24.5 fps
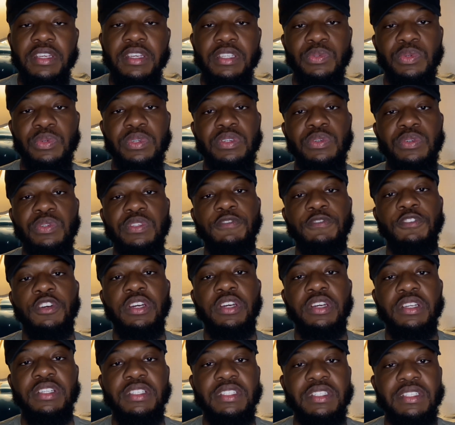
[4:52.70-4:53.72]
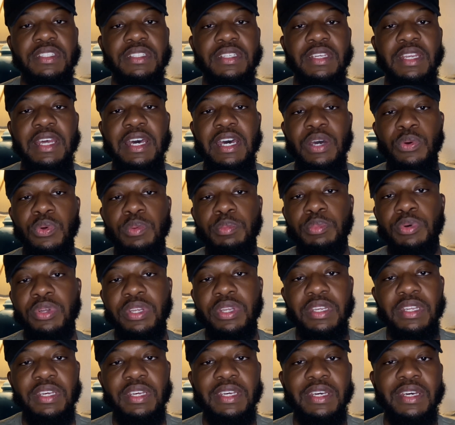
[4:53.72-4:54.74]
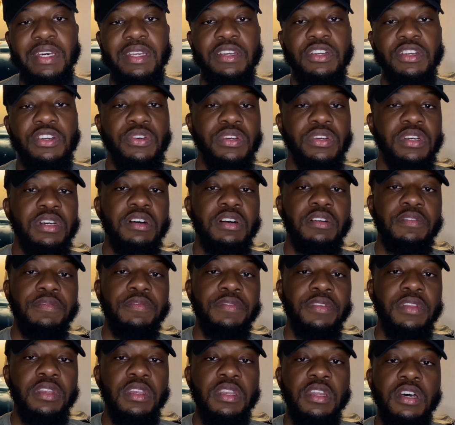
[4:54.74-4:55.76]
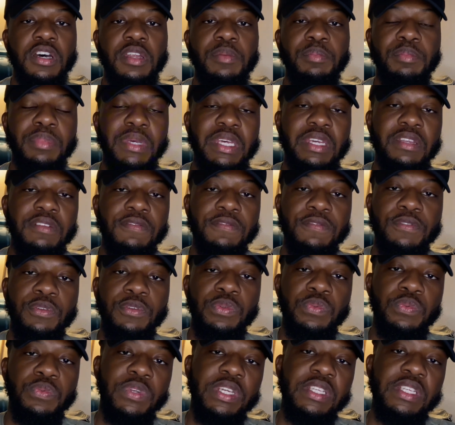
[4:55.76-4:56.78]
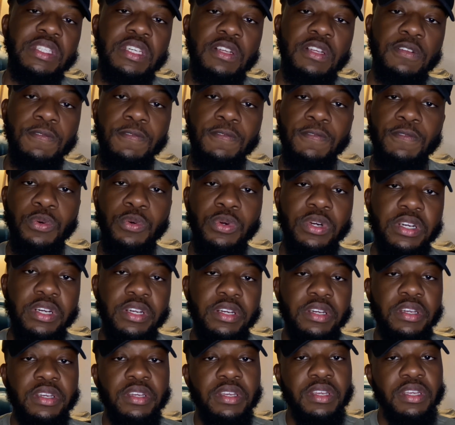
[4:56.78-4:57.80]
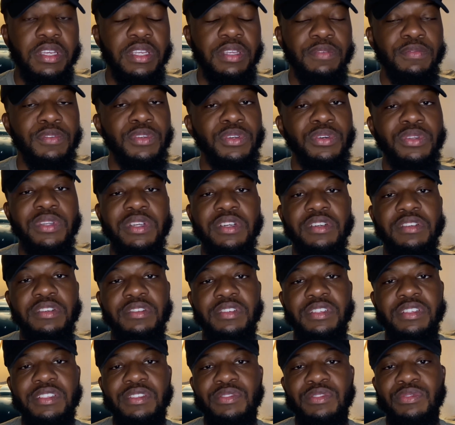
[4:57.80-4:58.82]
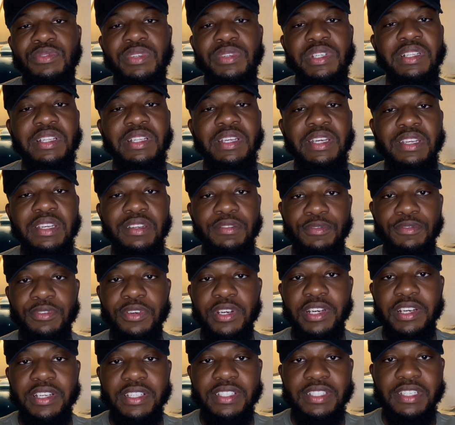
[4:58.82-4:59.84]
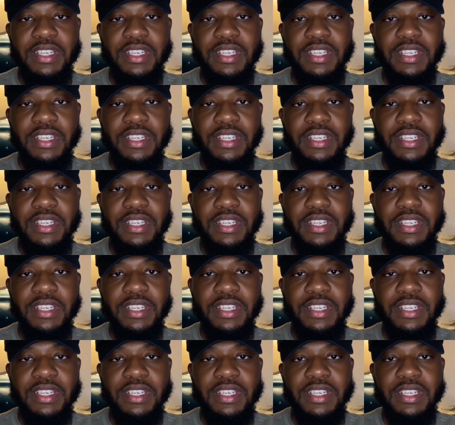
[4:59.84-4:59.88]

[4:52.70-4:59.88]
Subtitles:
one of those fragrances that I would put in a category of not paying full retail for. There isn't really any fragrance